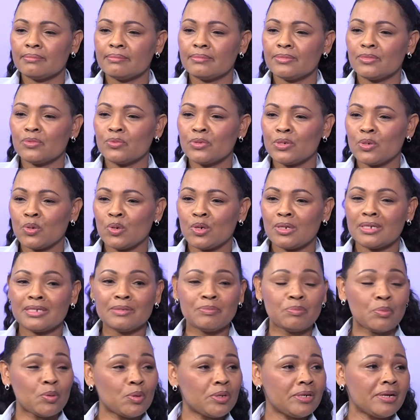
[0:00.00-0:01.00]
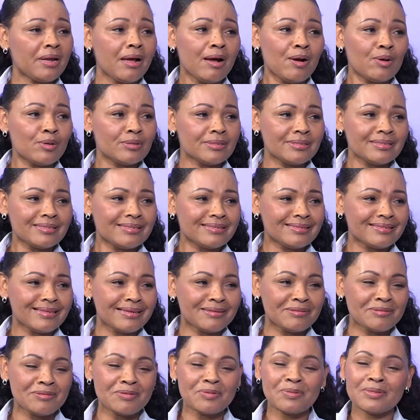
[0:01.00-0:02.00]
we call it bond houses. Mm-hmm. I
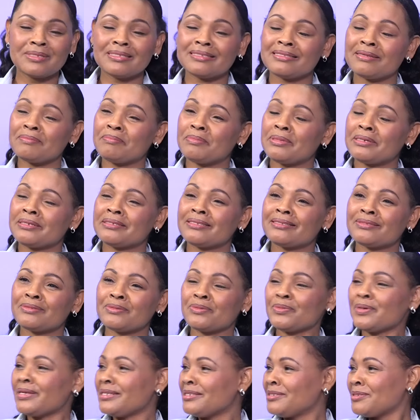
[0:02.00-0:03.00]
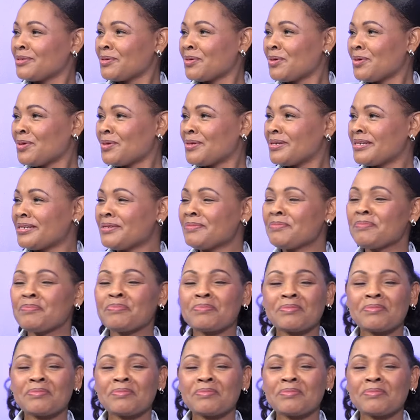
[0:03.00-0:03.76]
don't know what's the best way to call them.